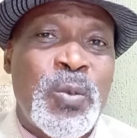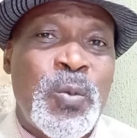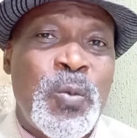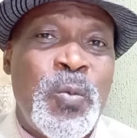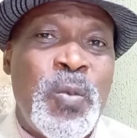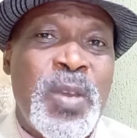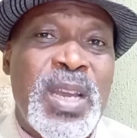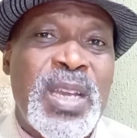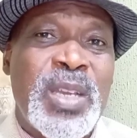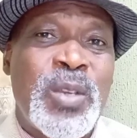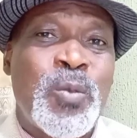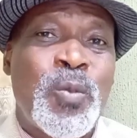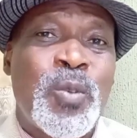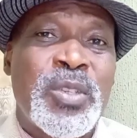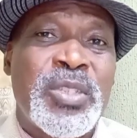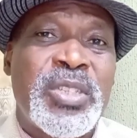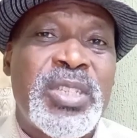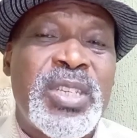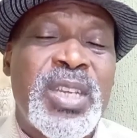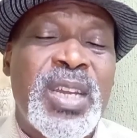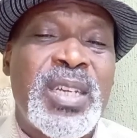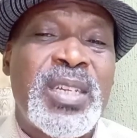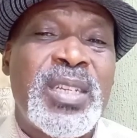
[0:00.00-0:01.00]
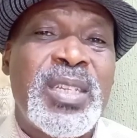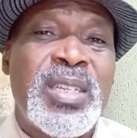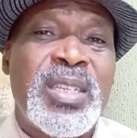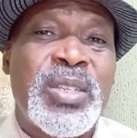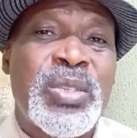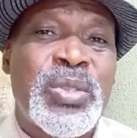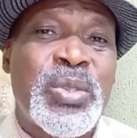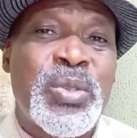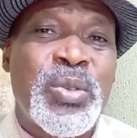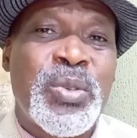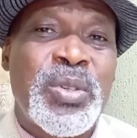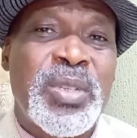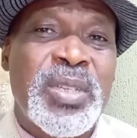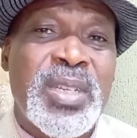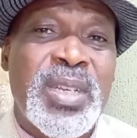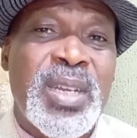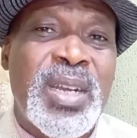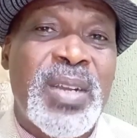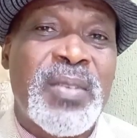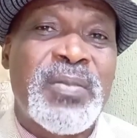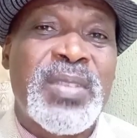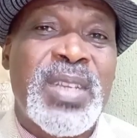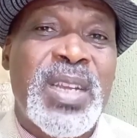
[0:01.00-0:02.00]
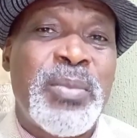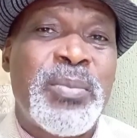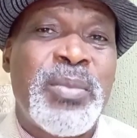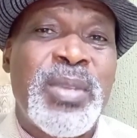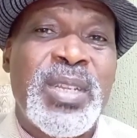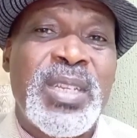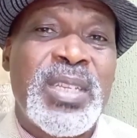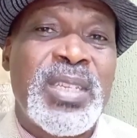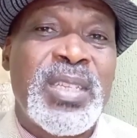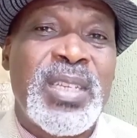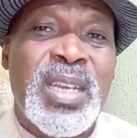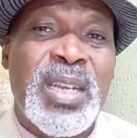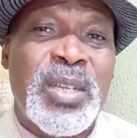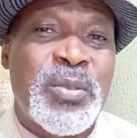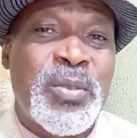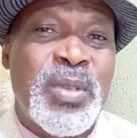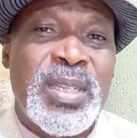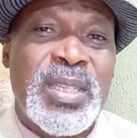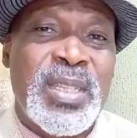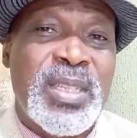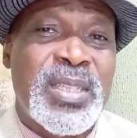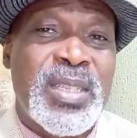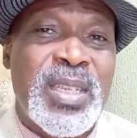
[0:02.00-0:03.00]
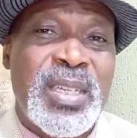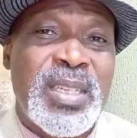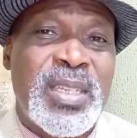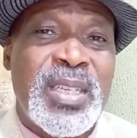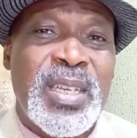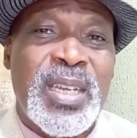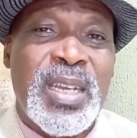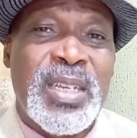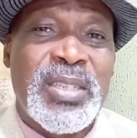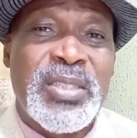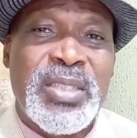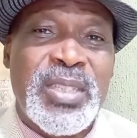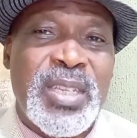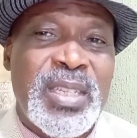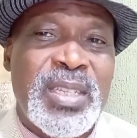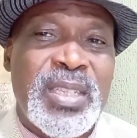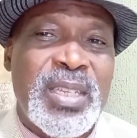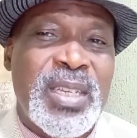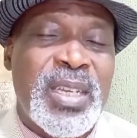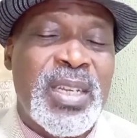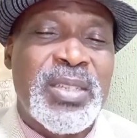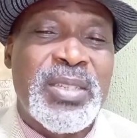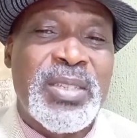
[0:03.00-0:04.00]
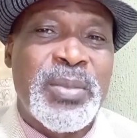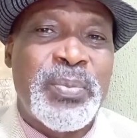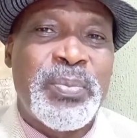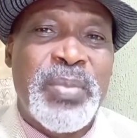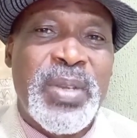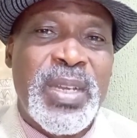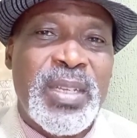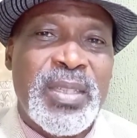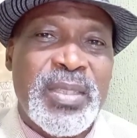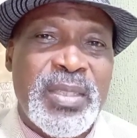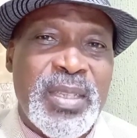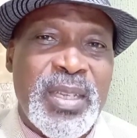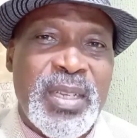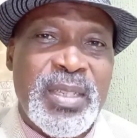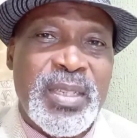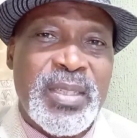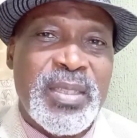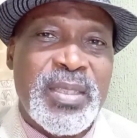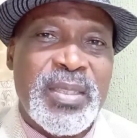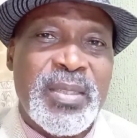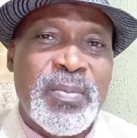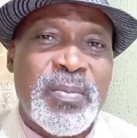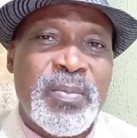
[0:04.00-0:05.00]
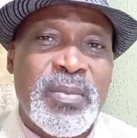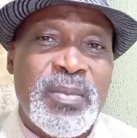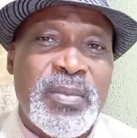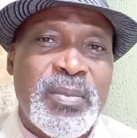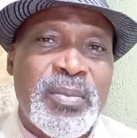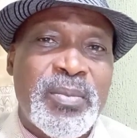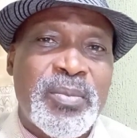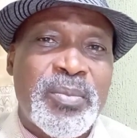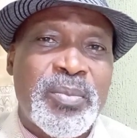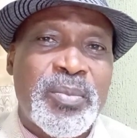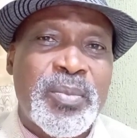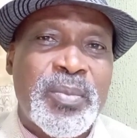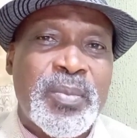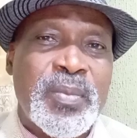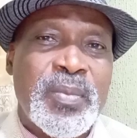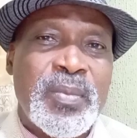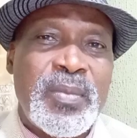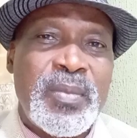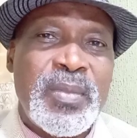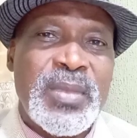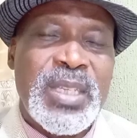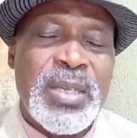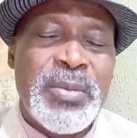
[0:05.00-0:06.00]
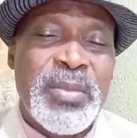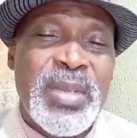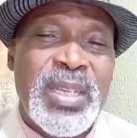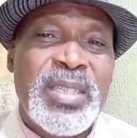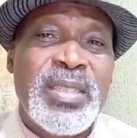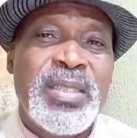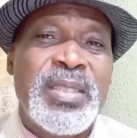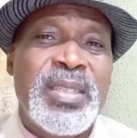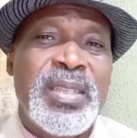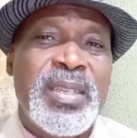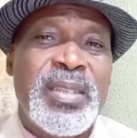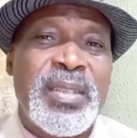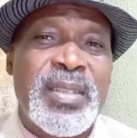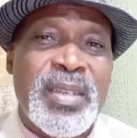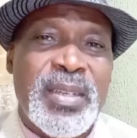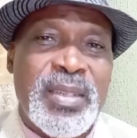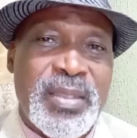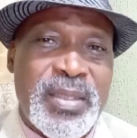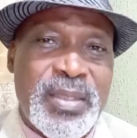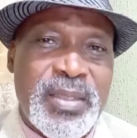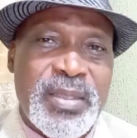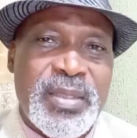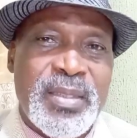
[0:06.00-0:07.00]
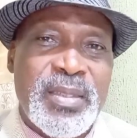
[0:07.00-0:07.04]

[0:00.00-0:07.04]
where he was sharing his story after many years when he said he has changed, he has repented. They did that.